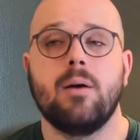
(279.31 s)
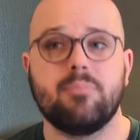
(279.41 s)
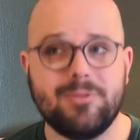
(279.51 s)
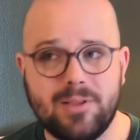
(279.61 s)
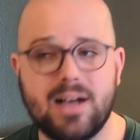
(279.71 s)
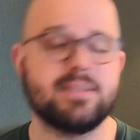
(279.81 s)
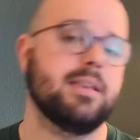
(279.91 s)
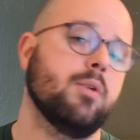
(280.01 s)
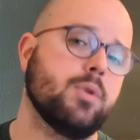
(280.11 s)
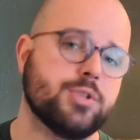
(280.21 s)
Plus,
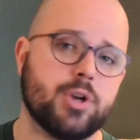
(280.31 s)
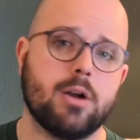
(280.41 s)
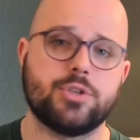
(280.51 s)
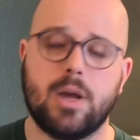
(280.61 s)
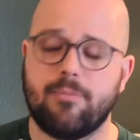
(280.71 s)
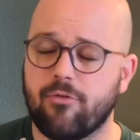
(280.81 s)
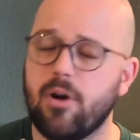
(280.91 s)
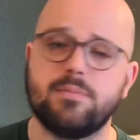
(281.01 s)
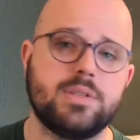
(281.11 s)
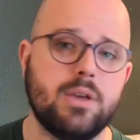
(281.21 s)
it will charge up
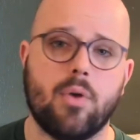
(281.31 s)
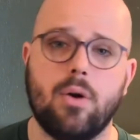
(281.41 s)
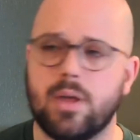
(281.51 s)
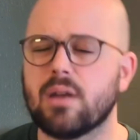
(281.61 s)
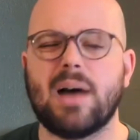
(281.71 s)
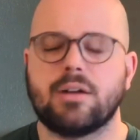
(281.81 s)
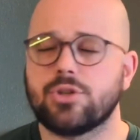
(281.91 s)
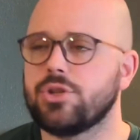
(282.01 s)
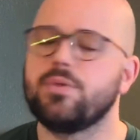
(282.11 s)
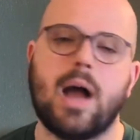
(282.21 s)
from 0 in about
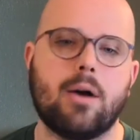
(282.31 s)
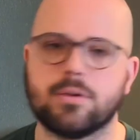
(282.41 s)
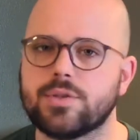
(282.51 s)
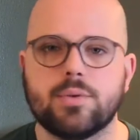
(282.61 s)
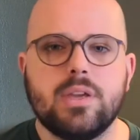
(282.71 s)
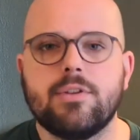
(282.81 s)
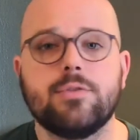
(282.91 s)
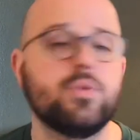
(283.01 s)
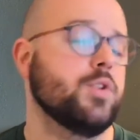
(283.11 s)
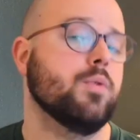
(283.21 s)
2 hours. So even if
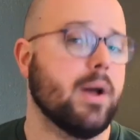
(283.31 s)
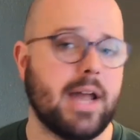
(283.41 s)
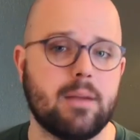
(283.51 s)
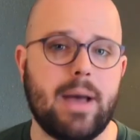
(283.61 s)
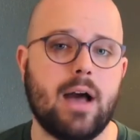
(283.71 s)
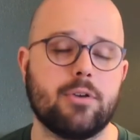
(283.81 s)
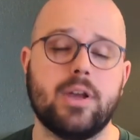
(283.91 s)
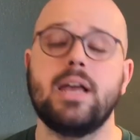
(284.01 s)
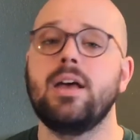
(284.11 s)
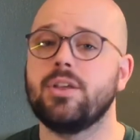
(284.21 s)
you do run out of
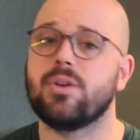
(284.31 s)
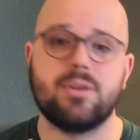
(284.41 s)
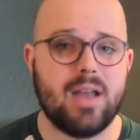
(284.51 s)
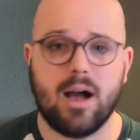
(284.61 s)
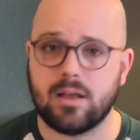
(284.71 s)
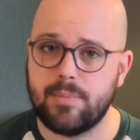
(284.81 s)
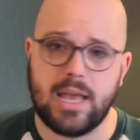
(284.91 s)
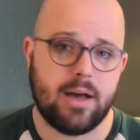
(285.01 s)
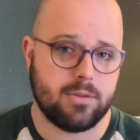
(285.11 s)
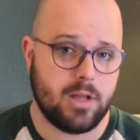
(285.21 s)
battery, you're not going to be
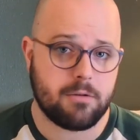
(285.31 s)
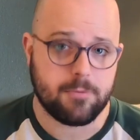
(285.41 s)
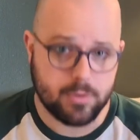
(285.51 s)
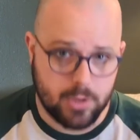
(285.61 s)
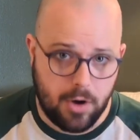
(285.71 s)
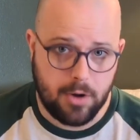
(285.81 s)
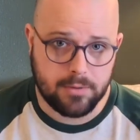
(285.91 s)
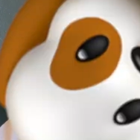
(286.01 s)
out of luck for long.